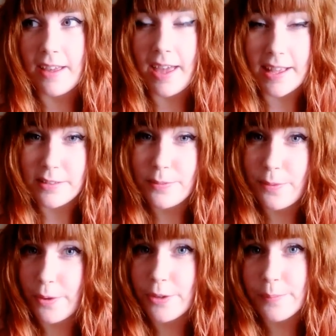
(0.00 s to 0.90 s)
as a
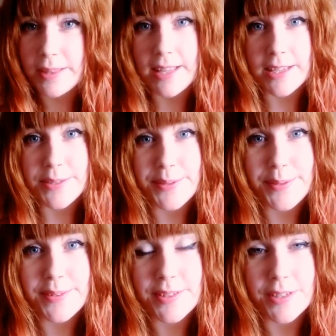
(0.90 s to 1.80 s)
foreigner with
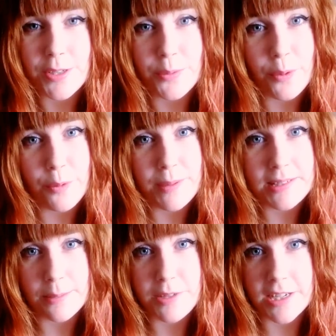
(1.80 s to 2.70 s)
tattoos, you won't be
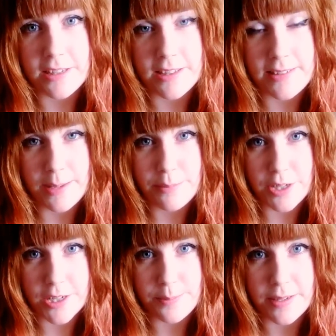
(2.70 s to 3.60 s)
subject to the same
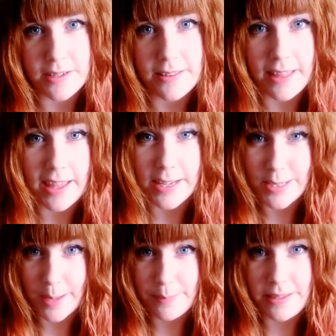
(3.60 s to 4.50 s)
judgment that a
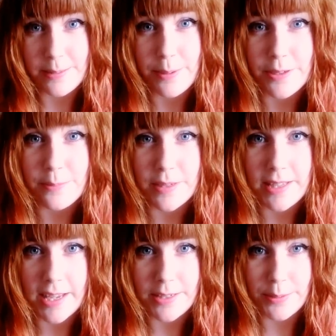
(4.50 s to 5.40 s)
Japanese person with
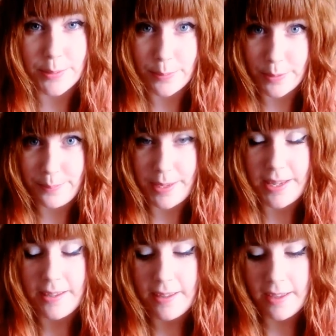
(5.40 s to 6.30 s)
tattoos would be.